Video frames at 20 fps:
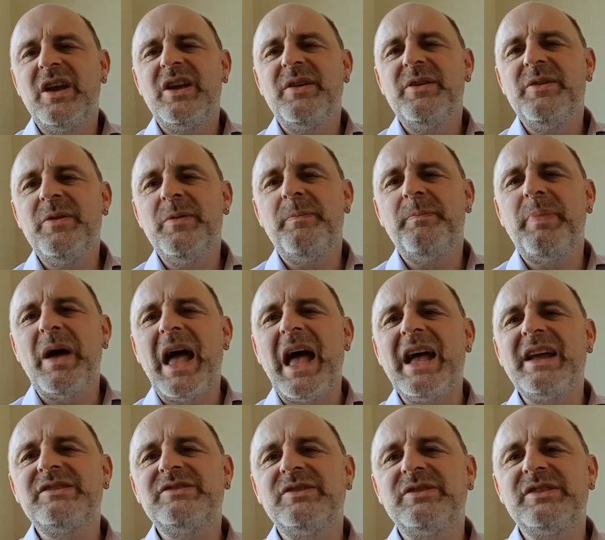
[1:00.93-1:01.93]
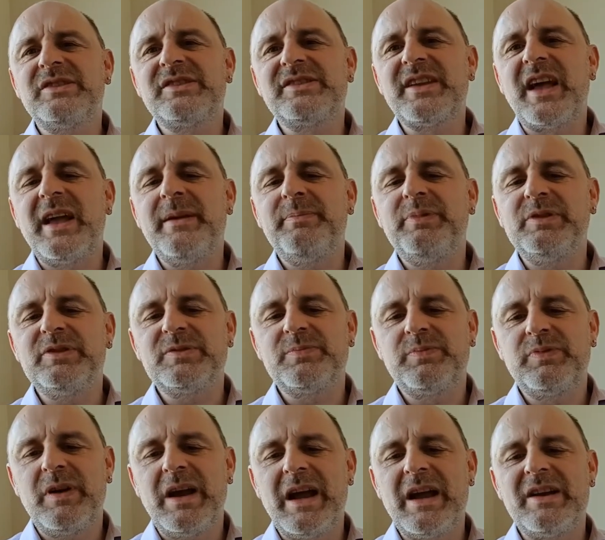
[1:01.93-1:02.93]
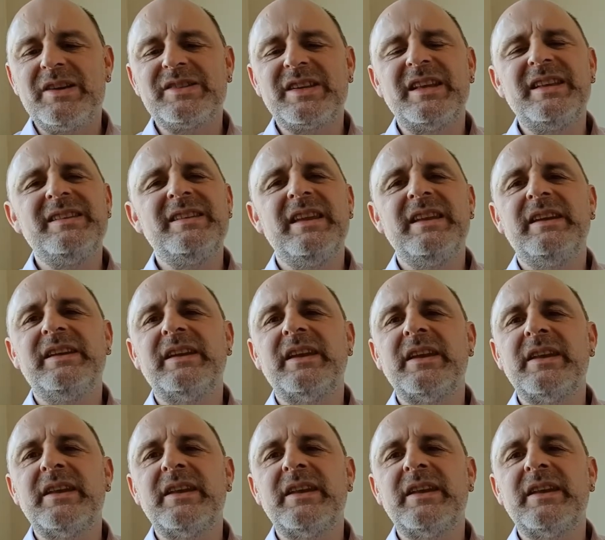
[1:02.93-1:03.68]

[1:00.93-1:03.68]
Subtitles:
You begged your disciples' prayers and needed